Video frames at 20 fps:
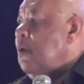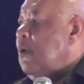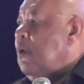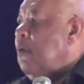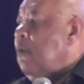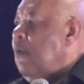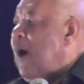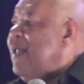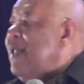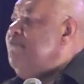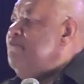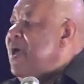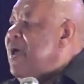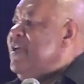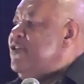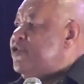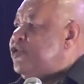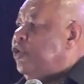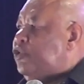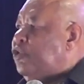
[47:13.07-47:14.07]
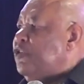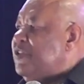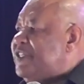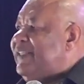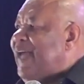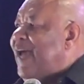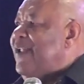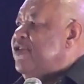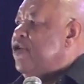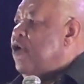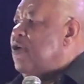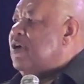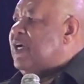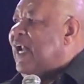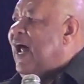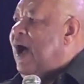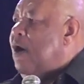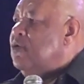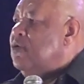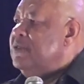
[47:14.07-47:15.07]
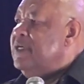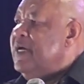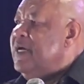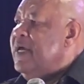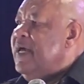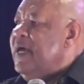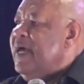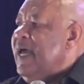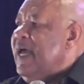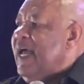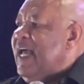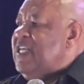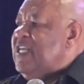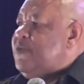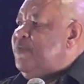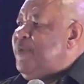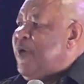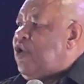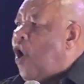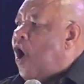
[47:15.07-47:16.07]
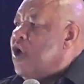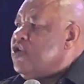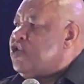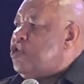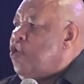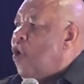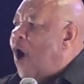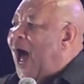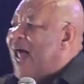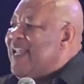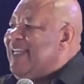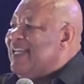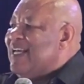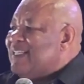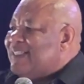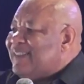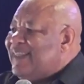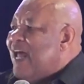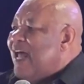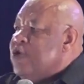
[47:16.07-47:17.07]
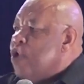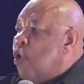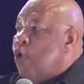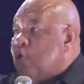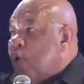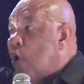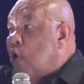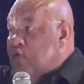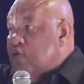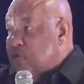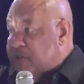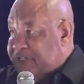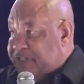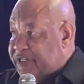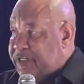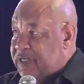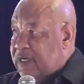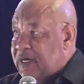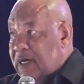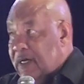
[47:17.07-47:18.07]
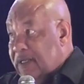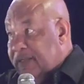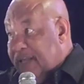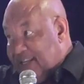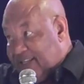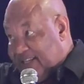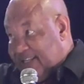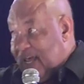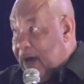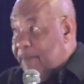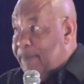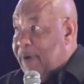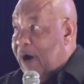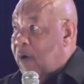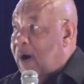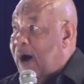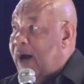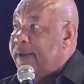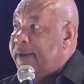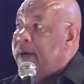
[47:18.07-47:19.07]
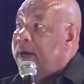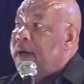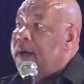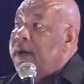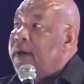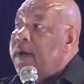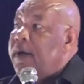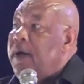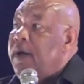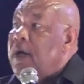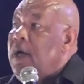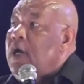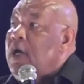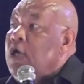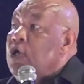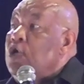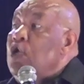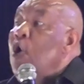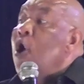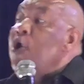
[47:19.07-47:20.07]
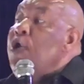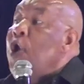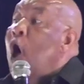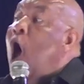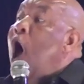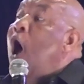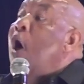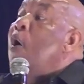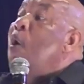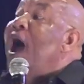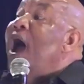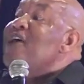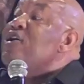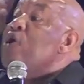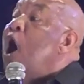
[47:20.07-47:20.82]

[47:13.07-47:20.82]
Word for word: What makes you to stand your ground is because you understand your goals. That's number one. You know where you